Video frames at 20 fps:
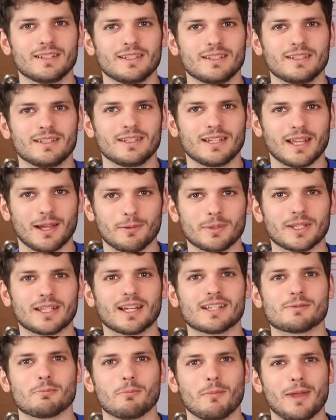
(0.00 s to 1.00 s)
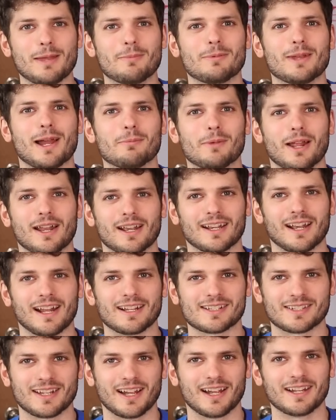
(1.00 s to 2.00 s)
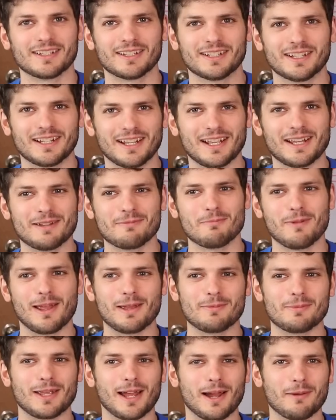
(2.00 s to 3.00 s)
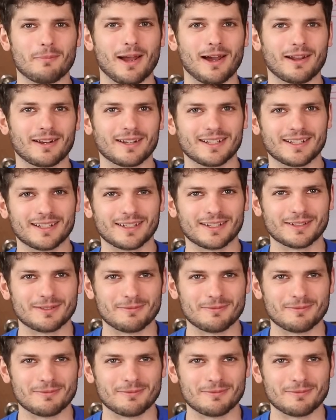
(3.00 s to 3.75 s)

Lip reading: Yeah, because maybe I'm not a nice guy, and maybe I'm out of here.